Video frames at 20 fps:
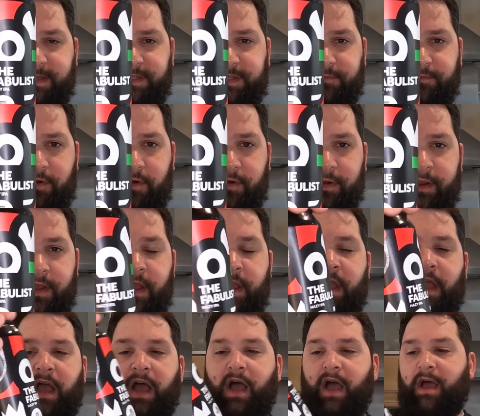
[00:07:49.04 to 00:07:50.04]
Magic Rock.
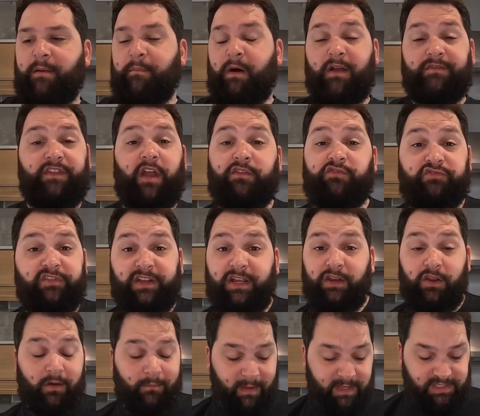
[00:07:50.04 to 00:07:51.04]
I don't drink
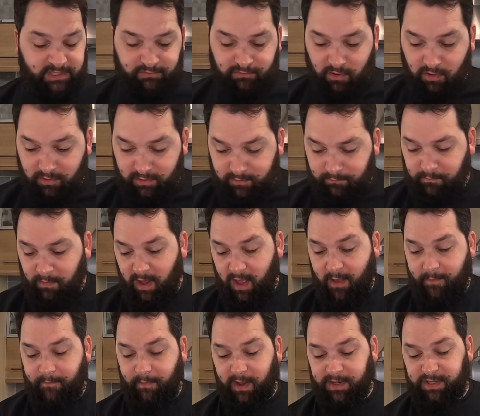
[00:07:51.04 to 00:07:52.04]
a lot of Magic Rock.
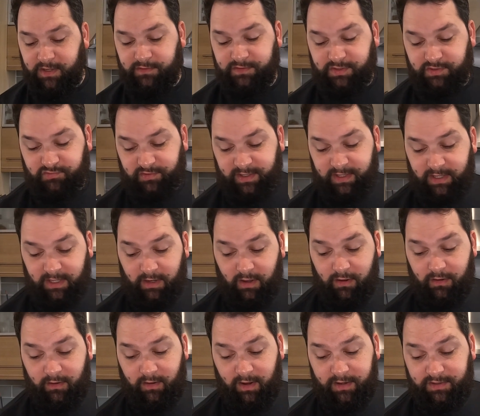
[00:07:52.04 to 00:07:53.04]
I used to drink a
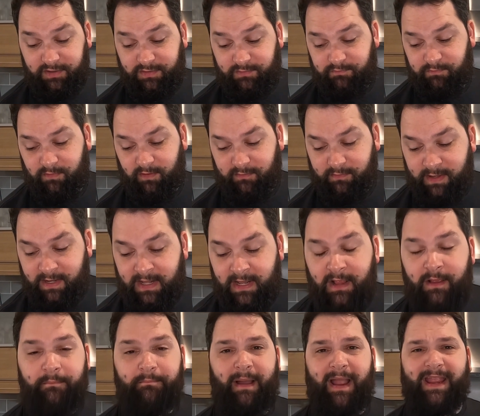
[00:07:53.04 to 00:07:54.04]
lot. Well,
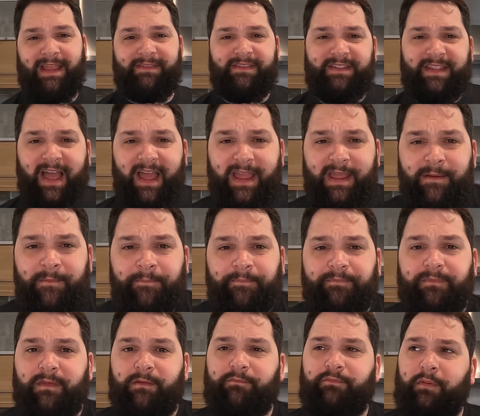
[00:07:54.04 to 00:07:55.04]
back in the day,
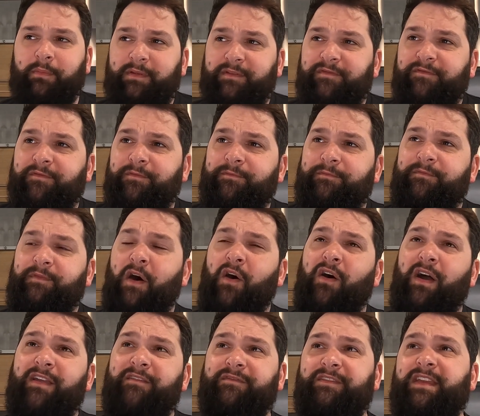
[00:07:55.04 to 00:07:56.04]
probably
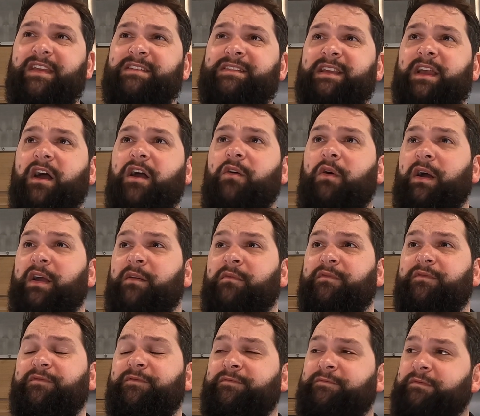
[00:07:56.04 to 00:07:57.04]
5 years ago, like
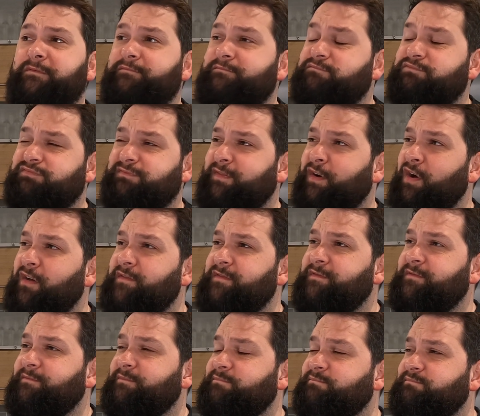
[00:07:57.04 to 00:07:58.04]

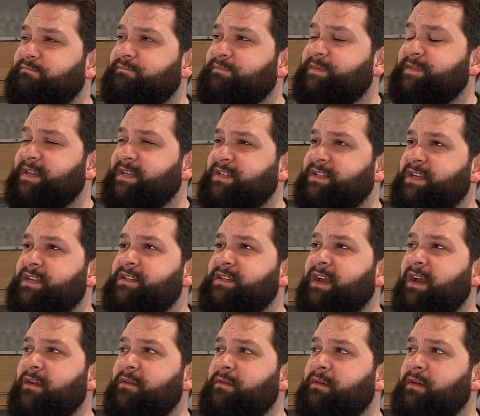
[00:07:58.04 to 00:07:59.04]
6 years
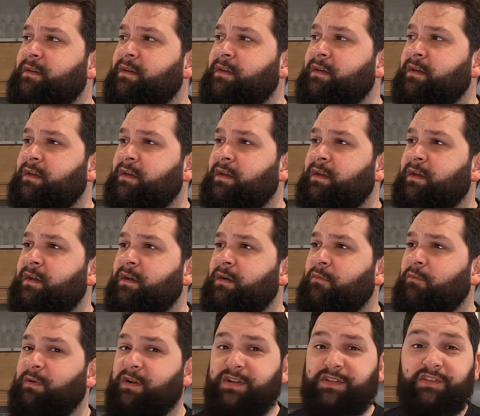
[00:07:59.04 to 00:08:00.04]
ago,
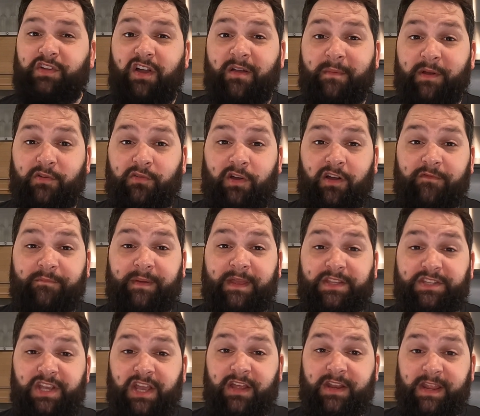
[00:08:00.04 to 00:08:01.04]
when I started my craft
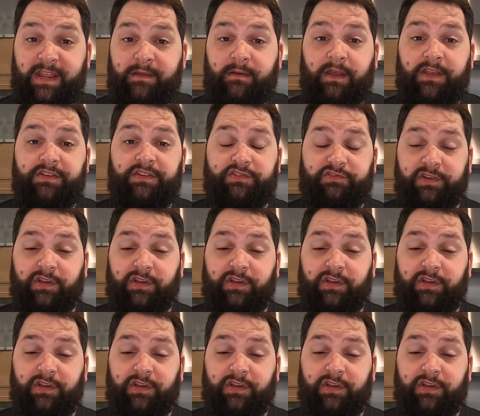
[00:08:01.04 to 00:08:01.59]
beer journey, I used to